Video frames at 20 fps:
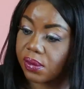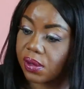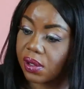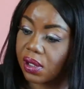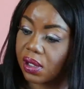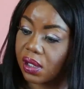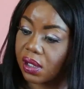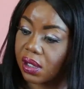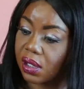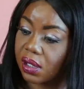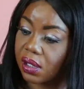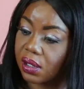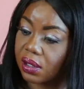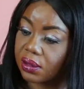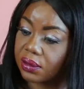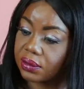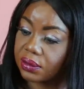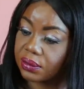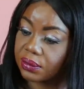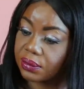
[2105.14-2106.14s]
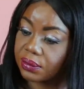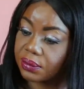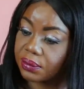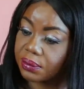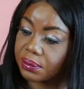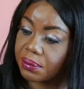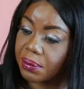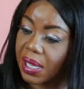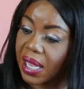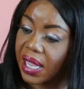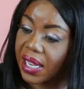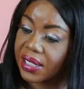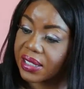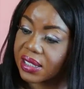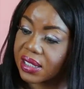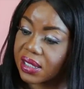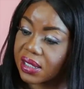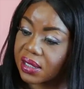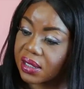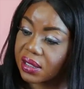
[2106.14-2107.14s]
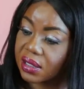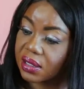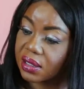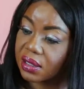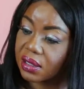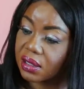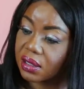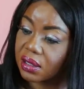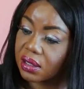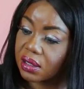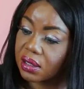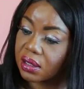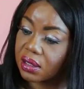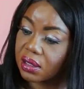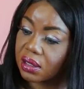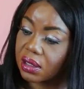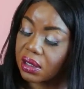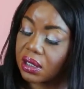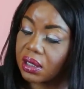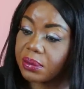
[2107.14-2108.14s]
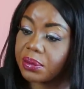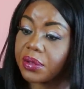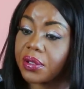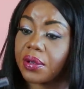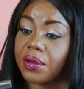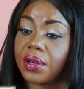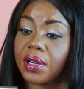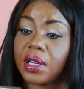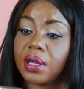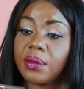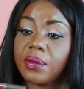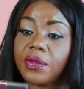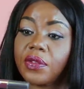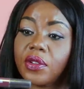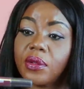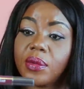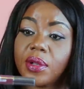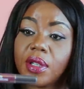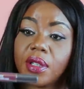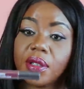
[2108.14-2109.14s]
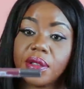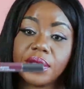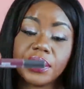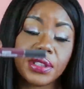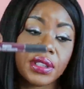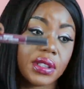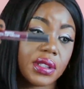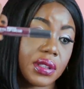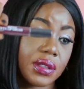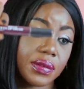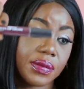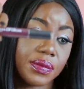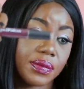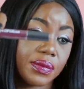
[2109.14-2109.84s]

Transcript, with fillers: Uh, matte lip cream from Ulta.